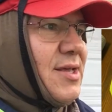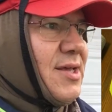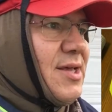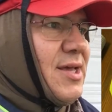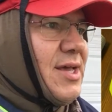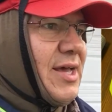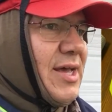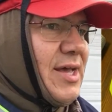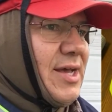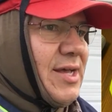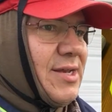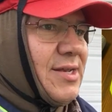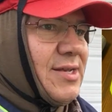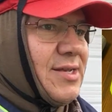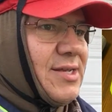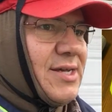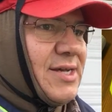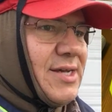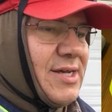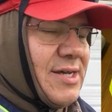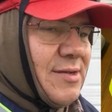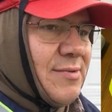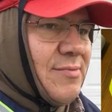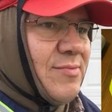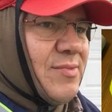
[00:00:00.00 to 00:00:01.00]
And
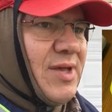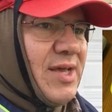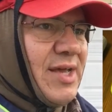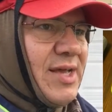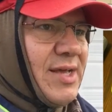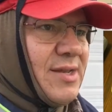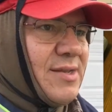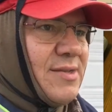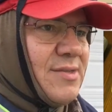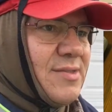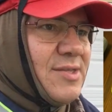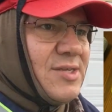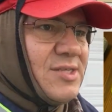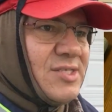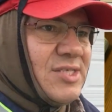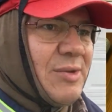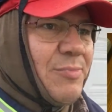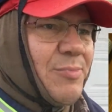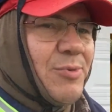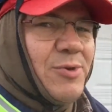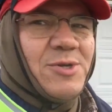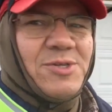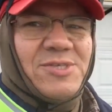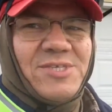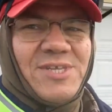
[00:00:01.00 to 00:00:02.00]
the
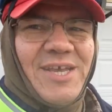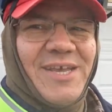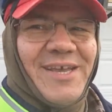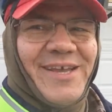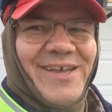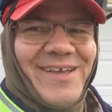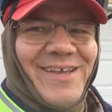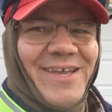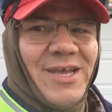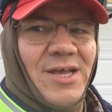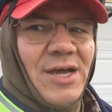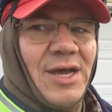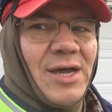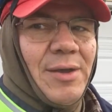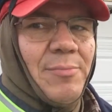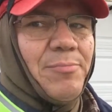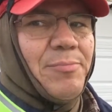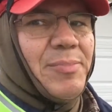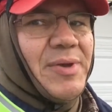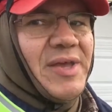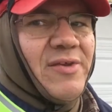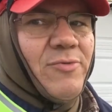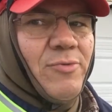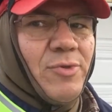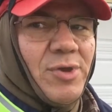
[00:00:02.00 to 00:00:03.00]
zippers, I'm
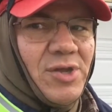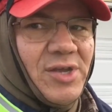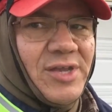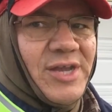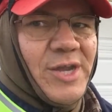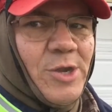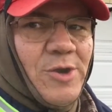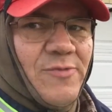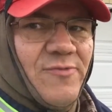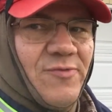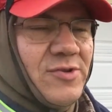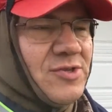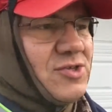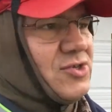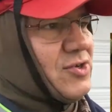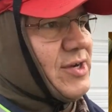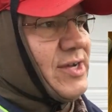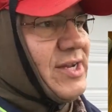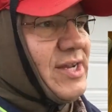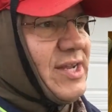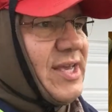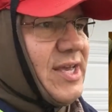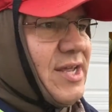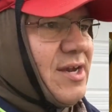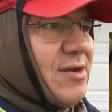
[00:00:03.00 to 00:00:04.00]
being real careful
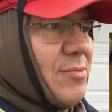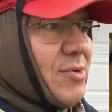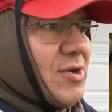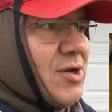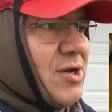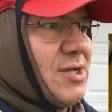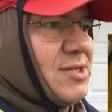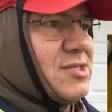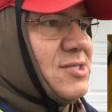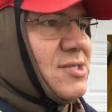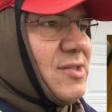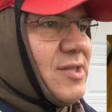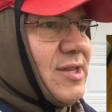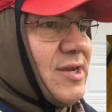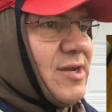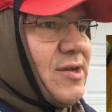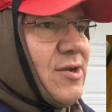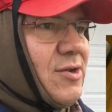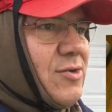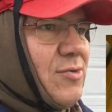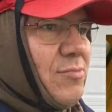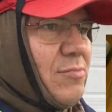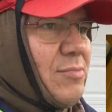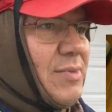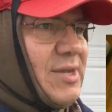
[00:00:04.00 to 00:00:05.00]
trying to get them on so that I
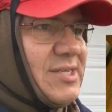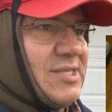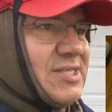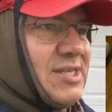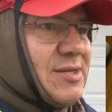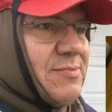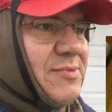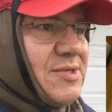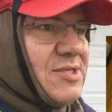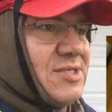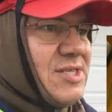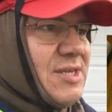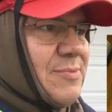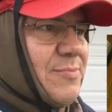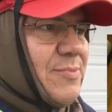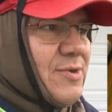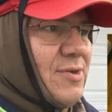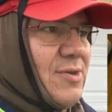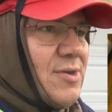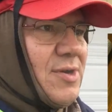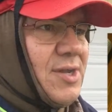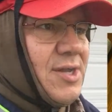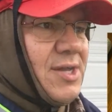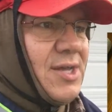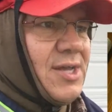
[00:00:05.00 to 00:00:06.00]
don't mess up the
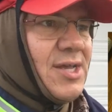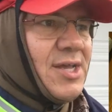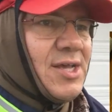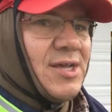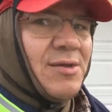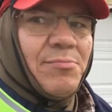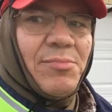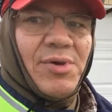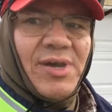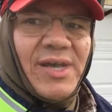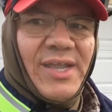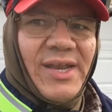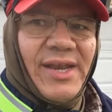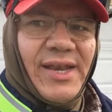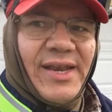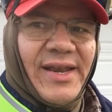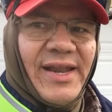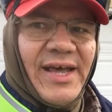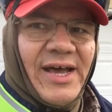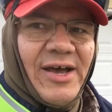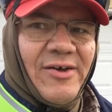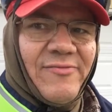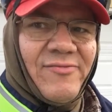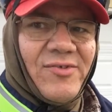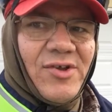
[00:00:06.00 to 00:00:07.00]
zipper. But
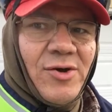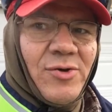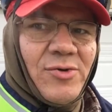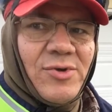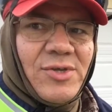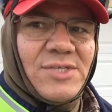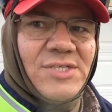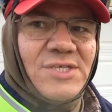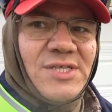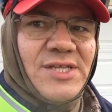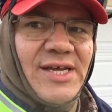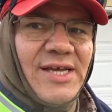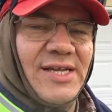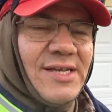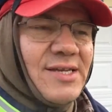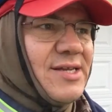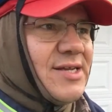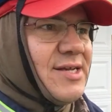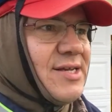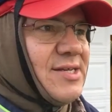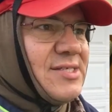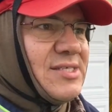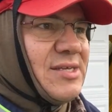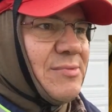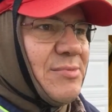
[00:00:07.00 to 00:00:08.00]
now I've noticed that
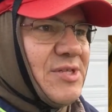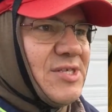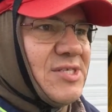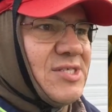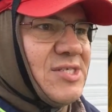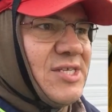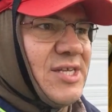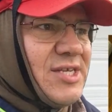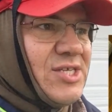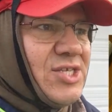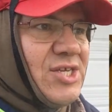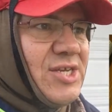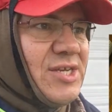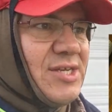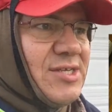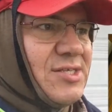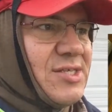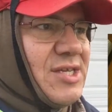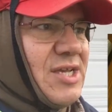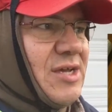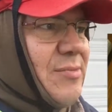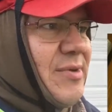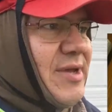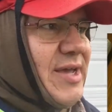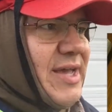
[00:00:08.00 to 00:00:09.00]
some of the stitching
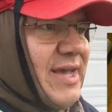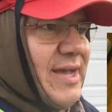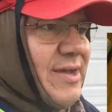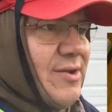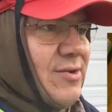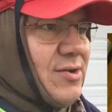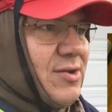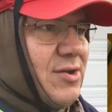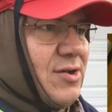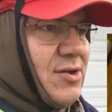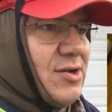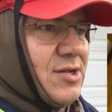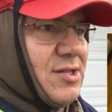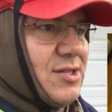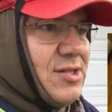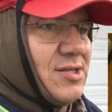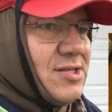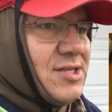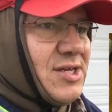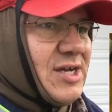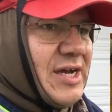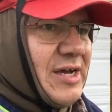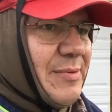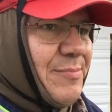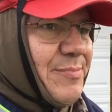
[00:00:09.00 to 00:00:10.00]
is coming out on
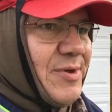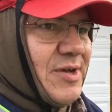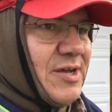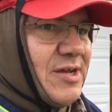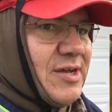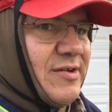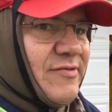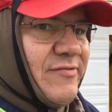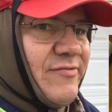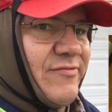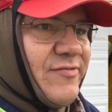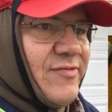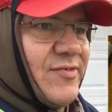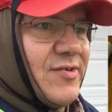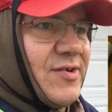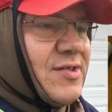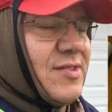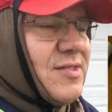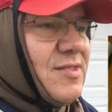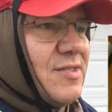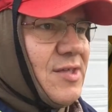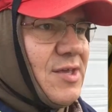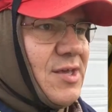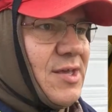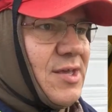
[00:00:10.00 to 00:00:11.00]
the top of
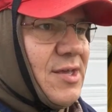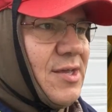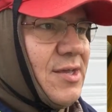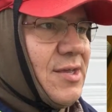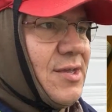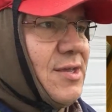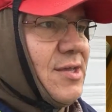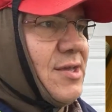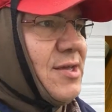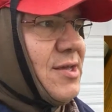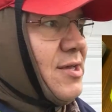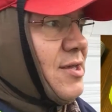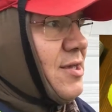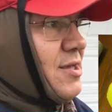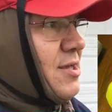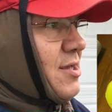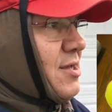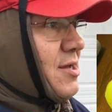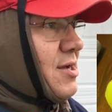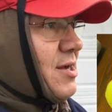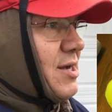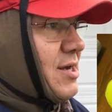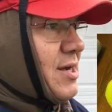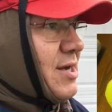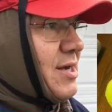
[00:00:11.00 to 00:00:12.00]
the
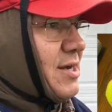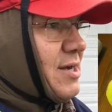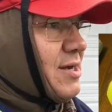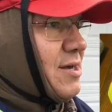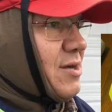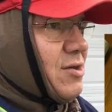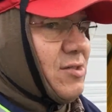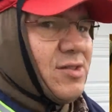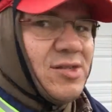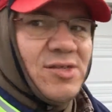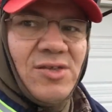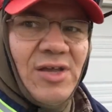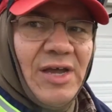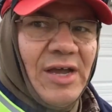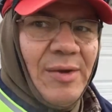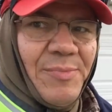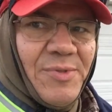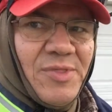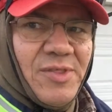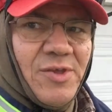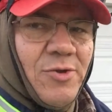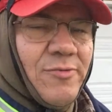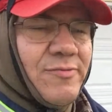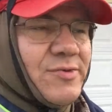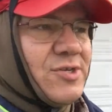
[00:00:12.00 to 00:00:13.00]

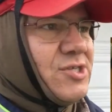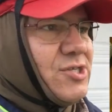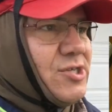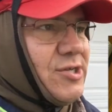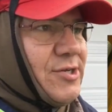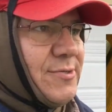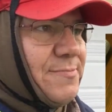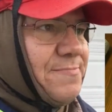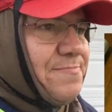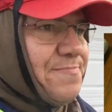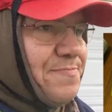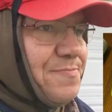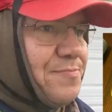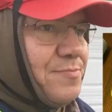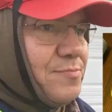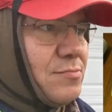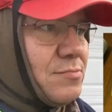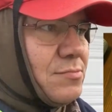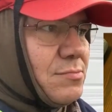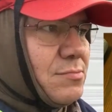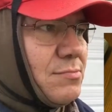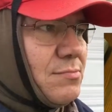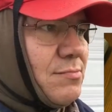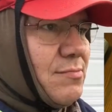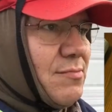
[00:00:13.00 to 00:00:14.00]
overshoe.
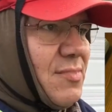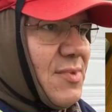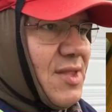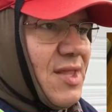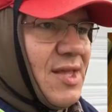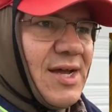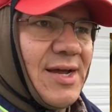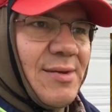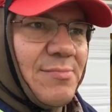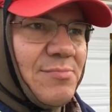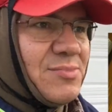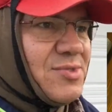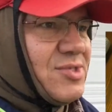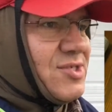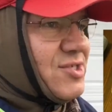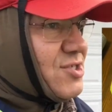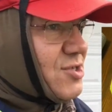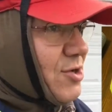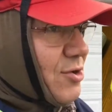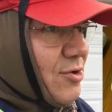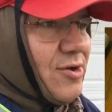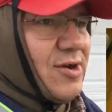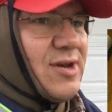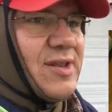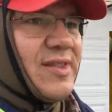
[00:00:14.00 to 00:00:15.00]
I'm
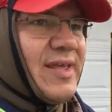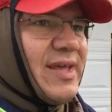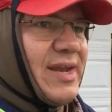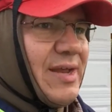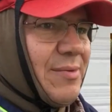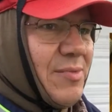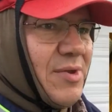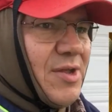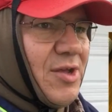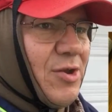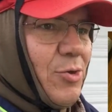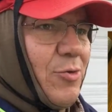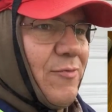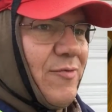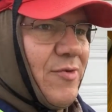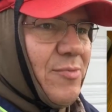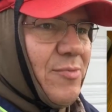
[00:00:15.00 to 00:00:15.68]
certain that I'm not